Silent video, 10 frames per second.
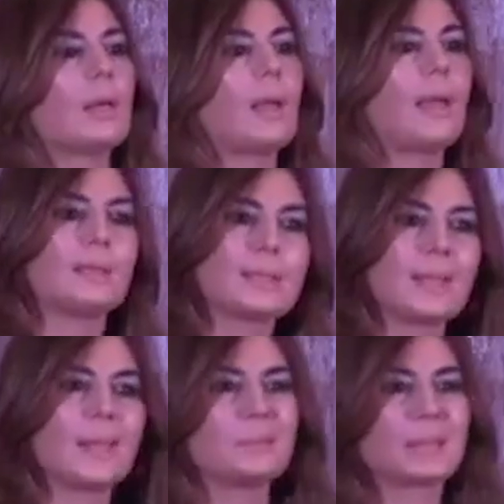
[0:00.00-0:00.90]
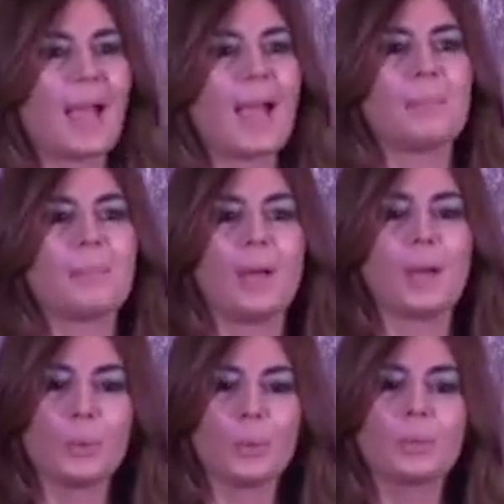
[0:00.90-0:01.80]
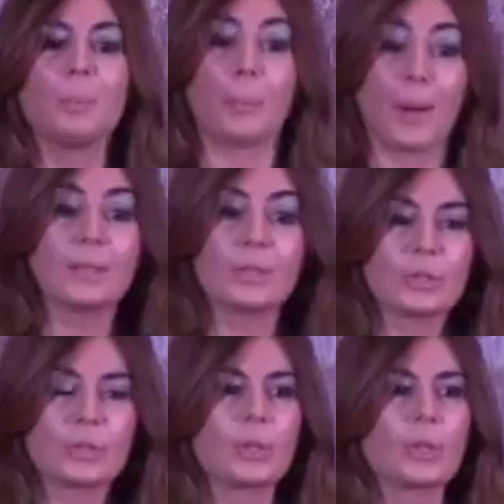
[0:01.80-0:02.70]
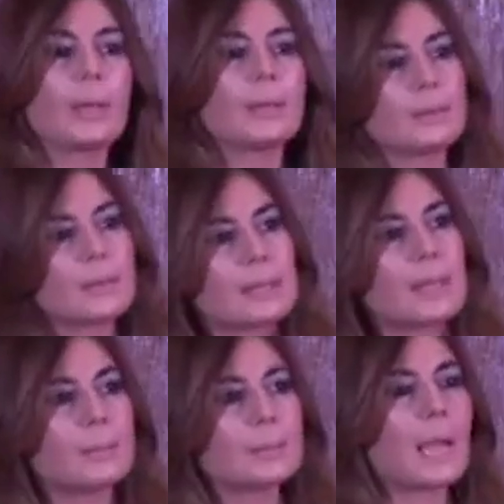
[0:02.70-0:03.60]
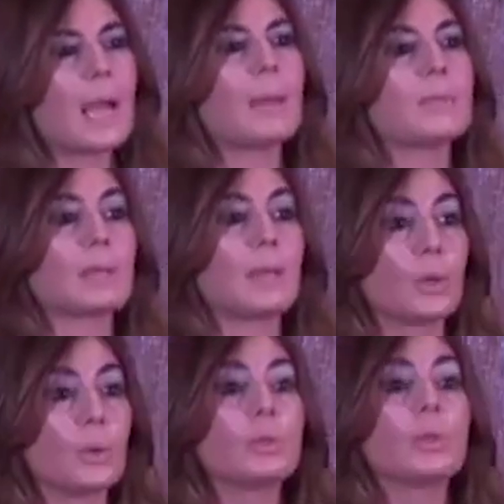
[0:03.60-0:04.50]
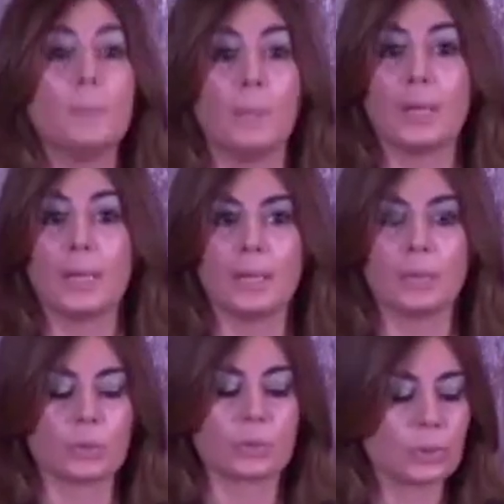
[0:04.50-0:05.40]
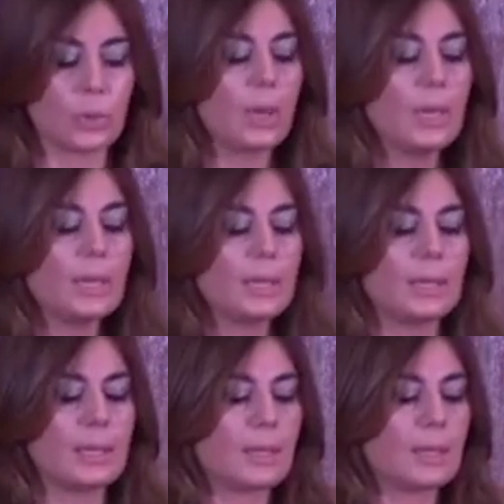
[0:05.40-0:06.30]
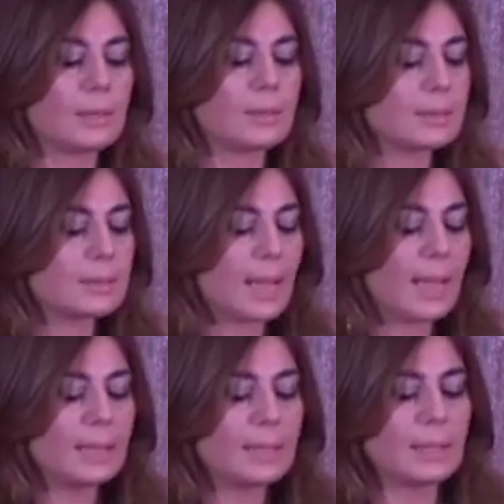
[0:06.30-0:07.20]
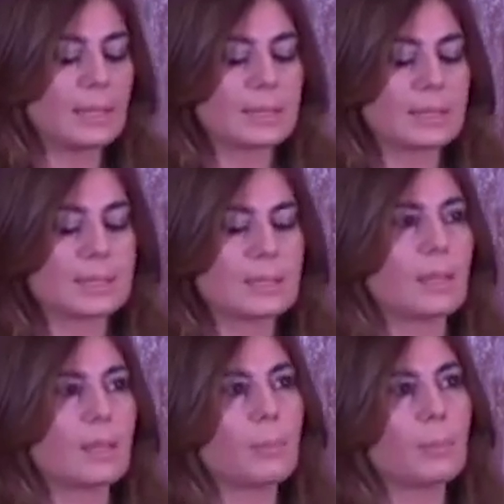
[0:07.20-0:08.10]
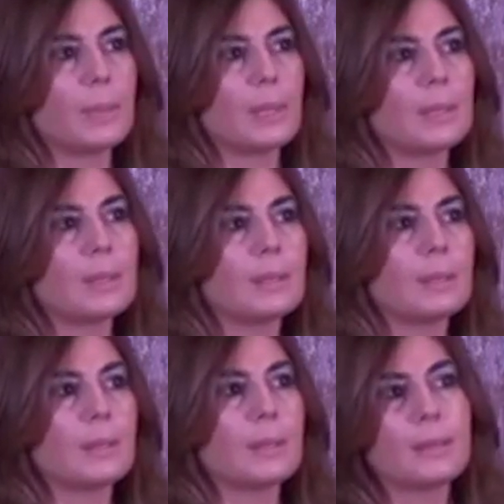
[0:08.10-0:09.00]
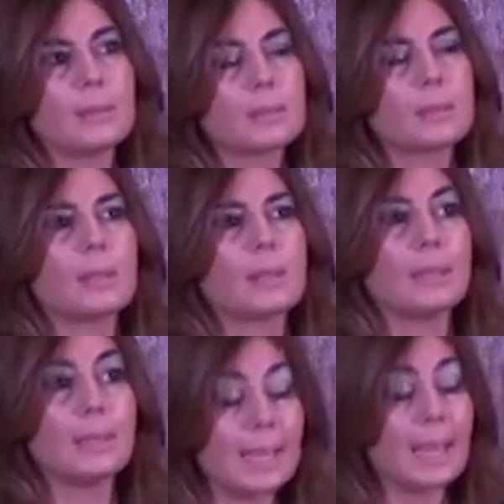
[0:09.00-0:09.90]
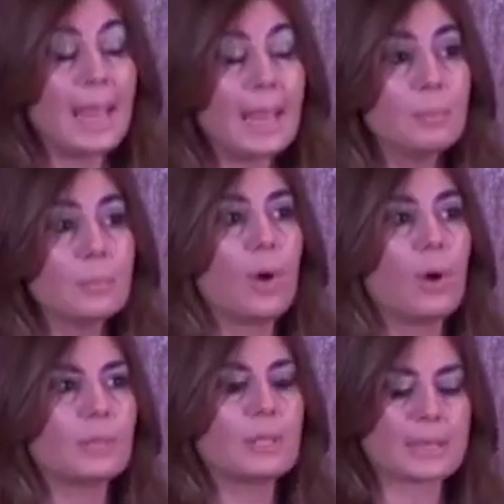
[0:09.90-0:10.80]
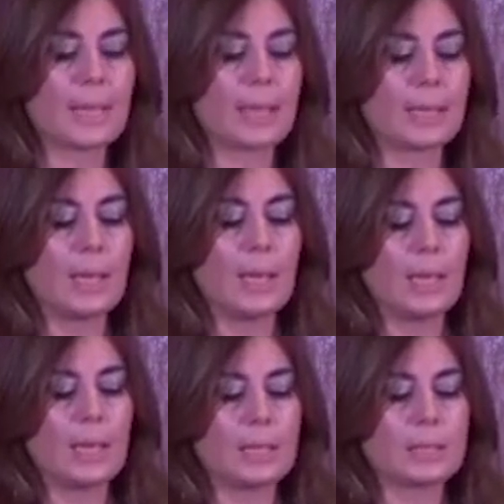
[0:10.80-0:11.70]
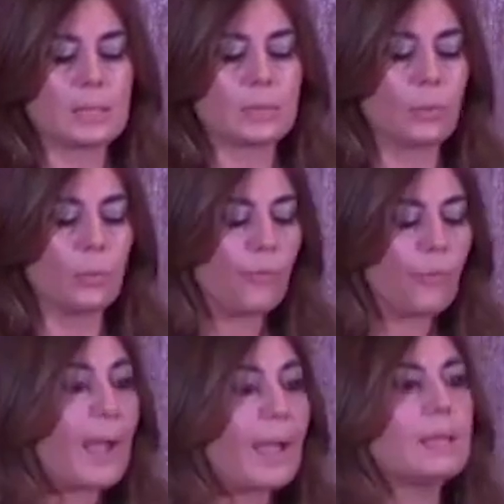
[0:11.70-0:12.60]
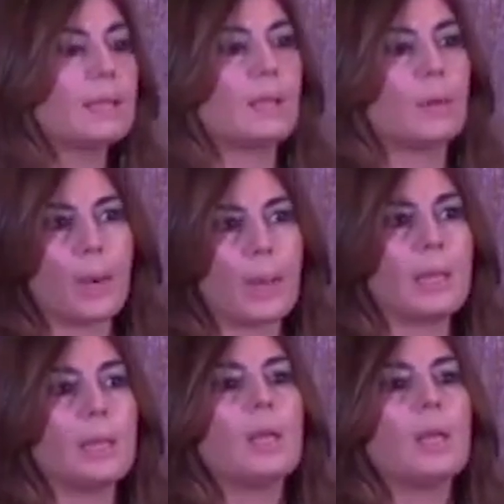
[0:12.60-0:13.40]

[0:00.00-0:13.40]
at the same time a good practicer and at the same time a good communicator. So design, the aim of design is to find a way